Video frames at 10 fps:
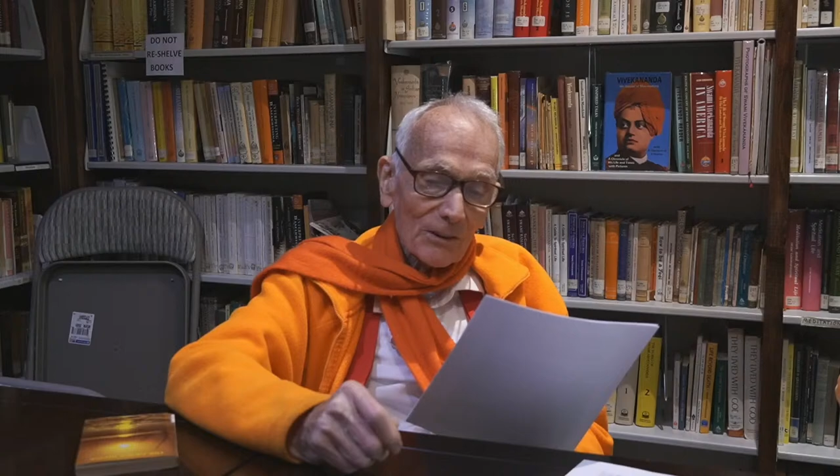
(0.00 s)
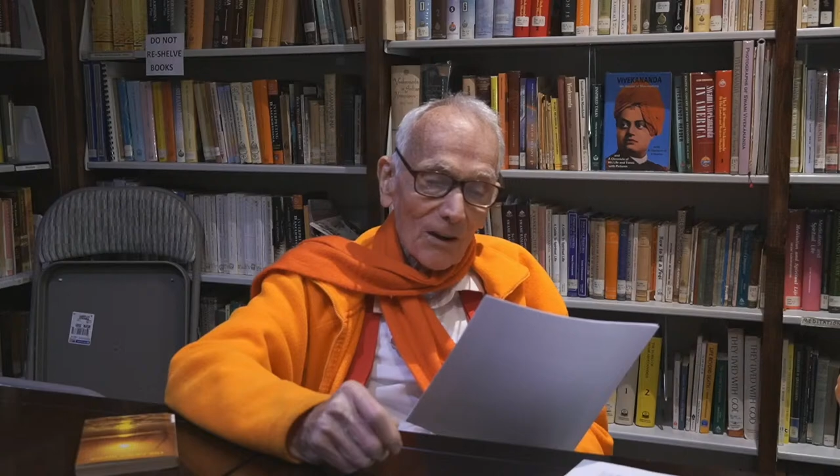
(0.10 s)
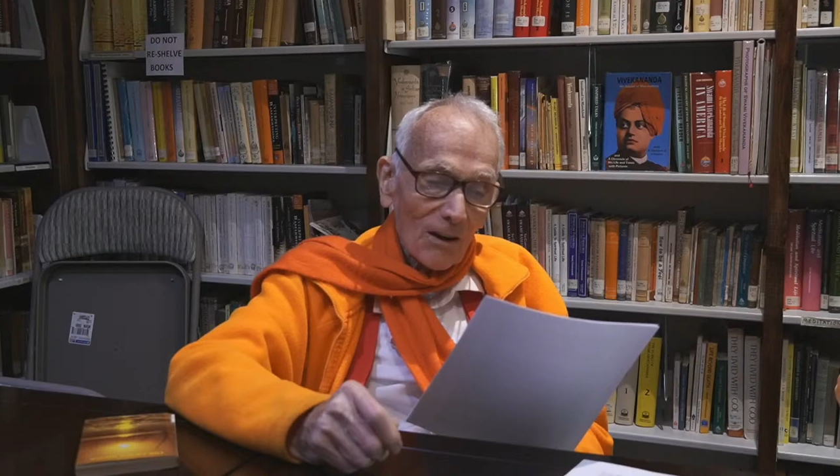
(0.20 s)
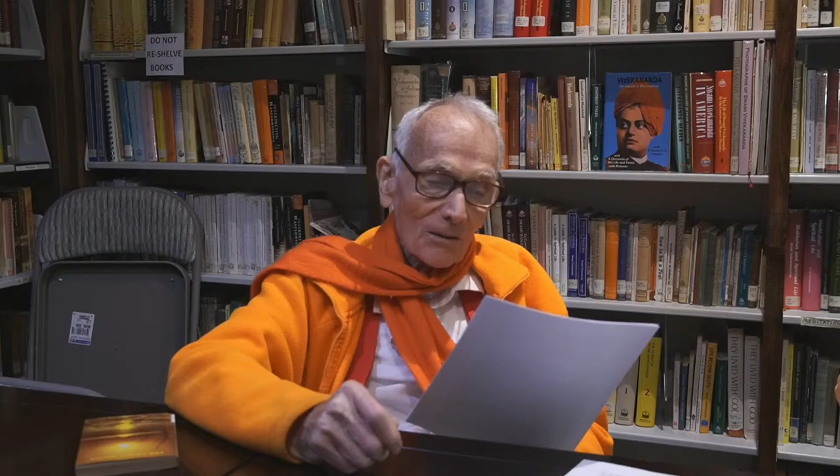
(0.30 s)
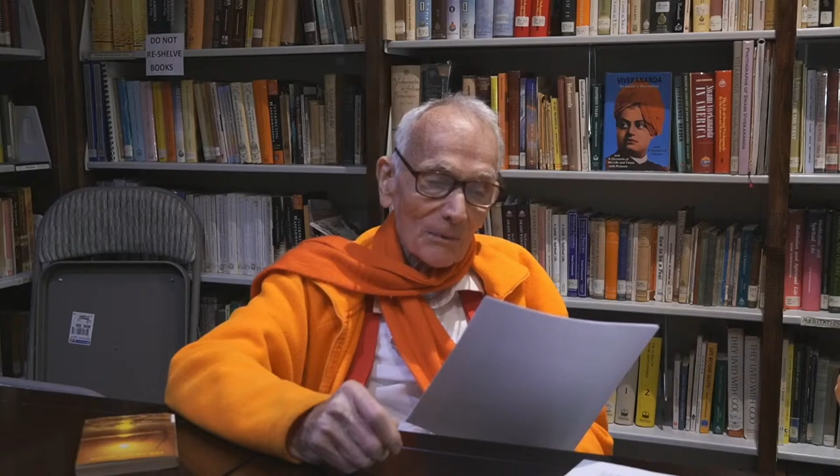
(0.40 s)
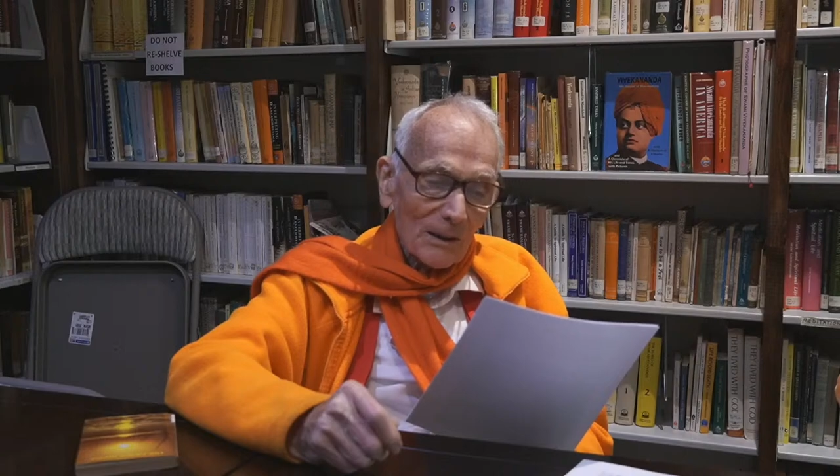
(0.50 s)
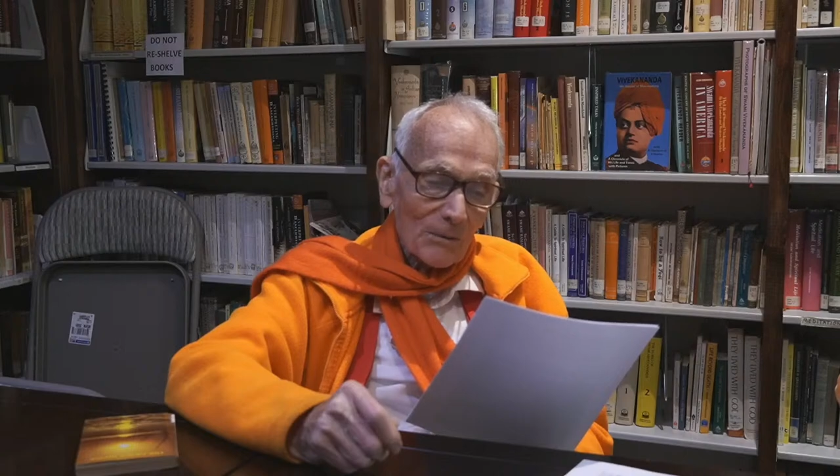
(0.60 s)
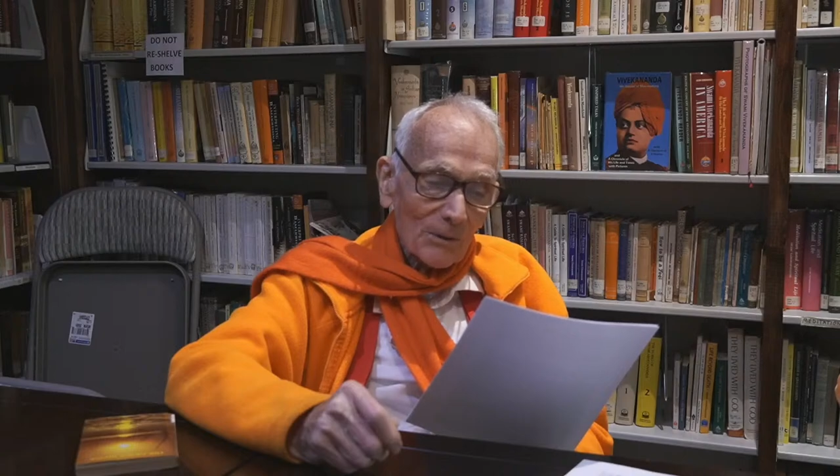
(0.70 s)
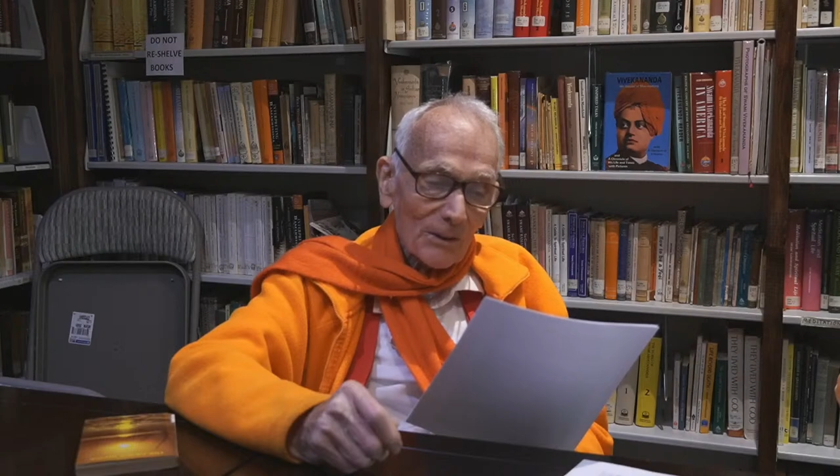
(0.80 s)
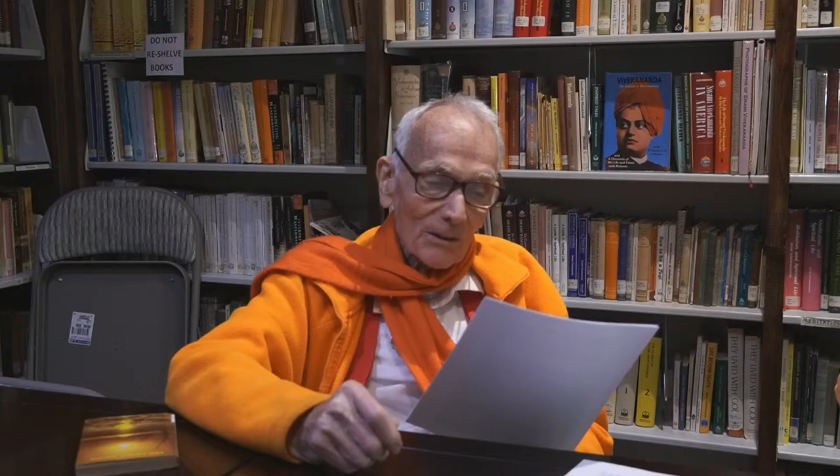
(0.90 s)
harmony
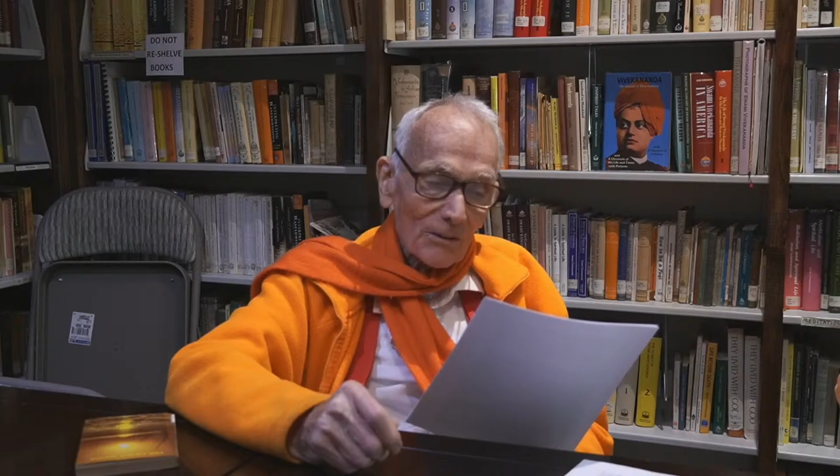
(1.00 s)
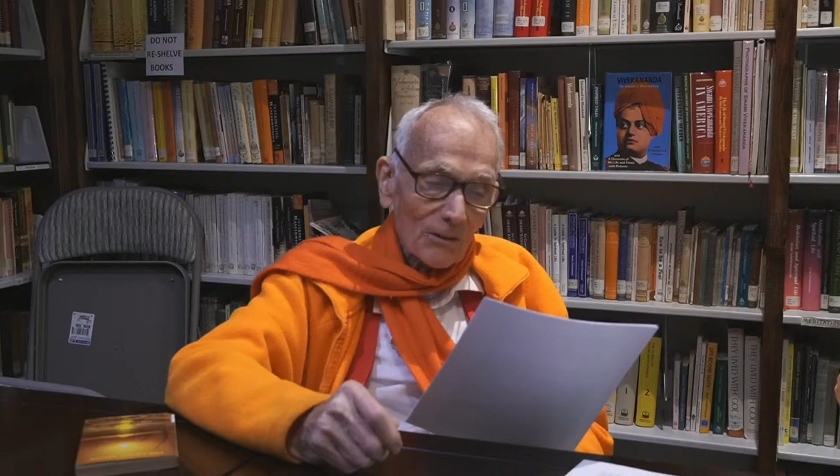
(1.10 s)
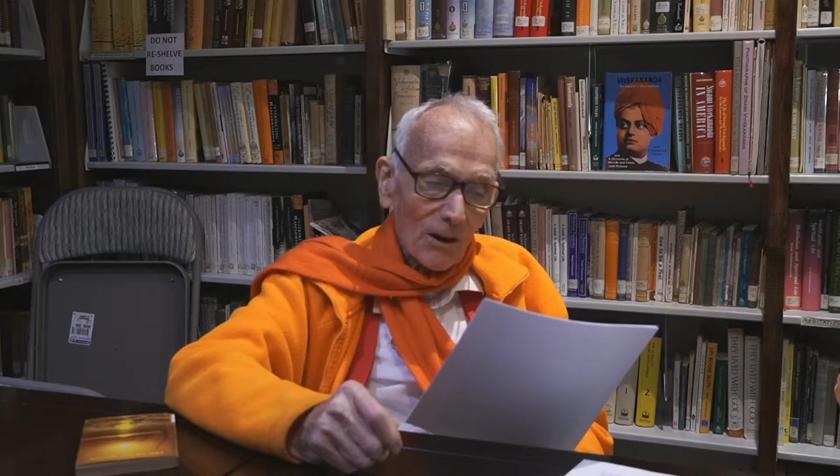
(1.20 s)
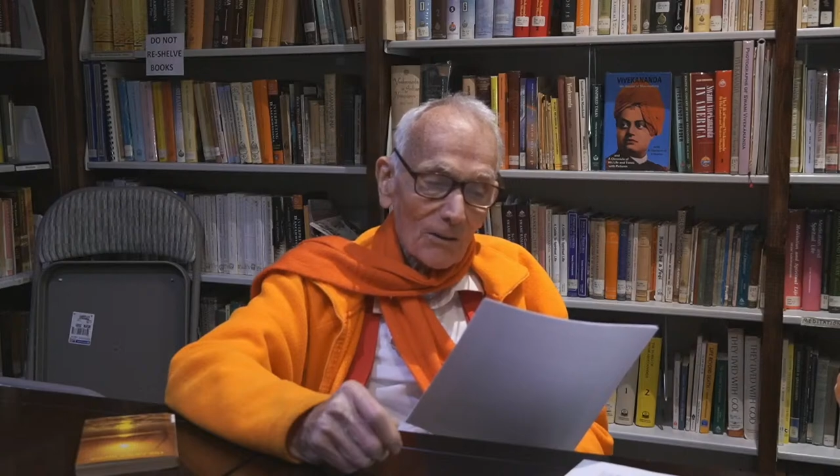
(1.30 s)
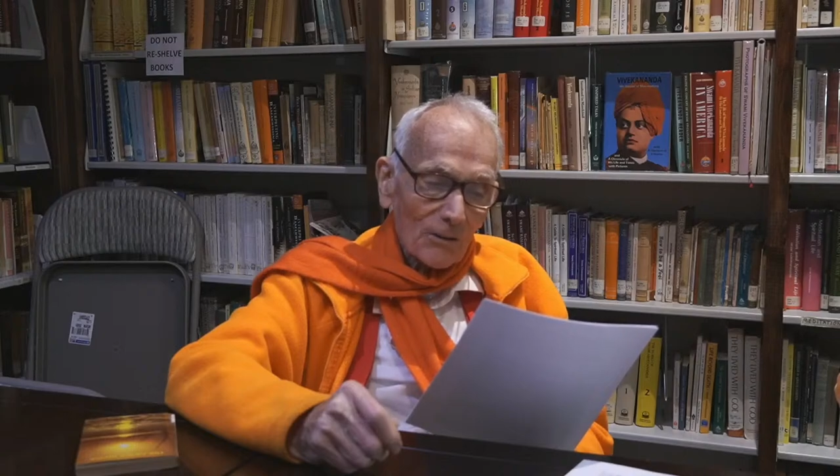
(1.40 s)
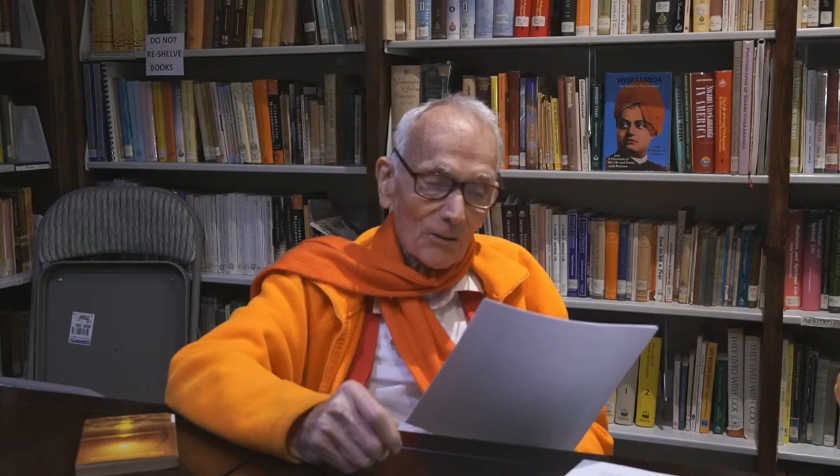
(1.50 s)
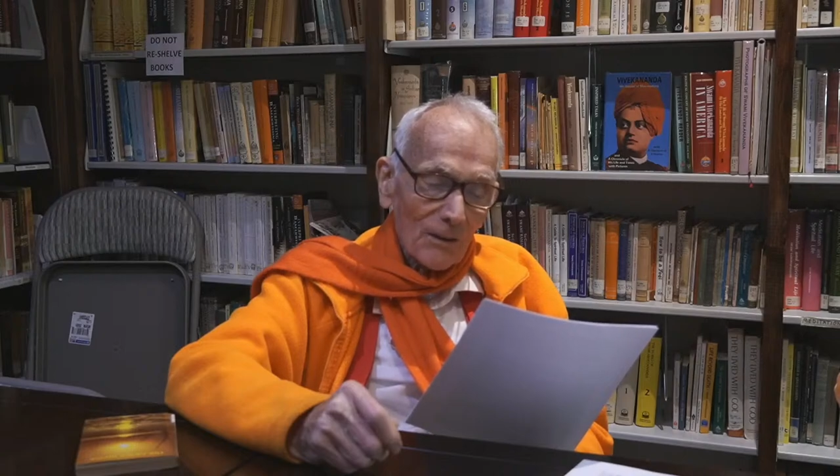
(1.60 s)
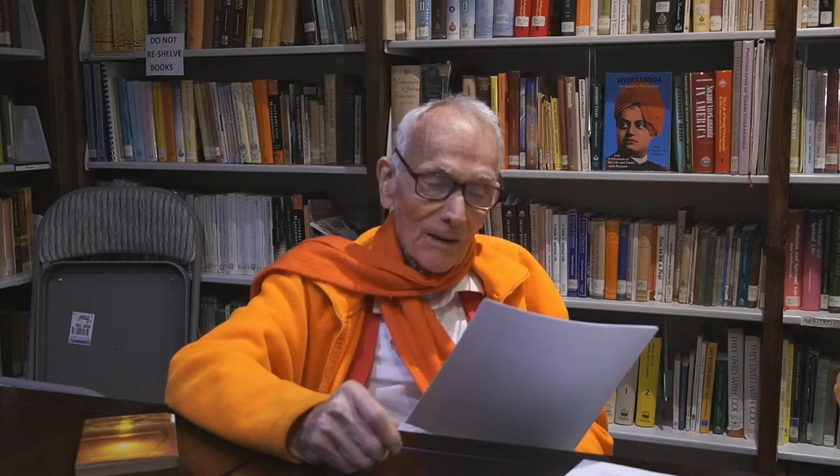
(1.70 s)
with their thoughts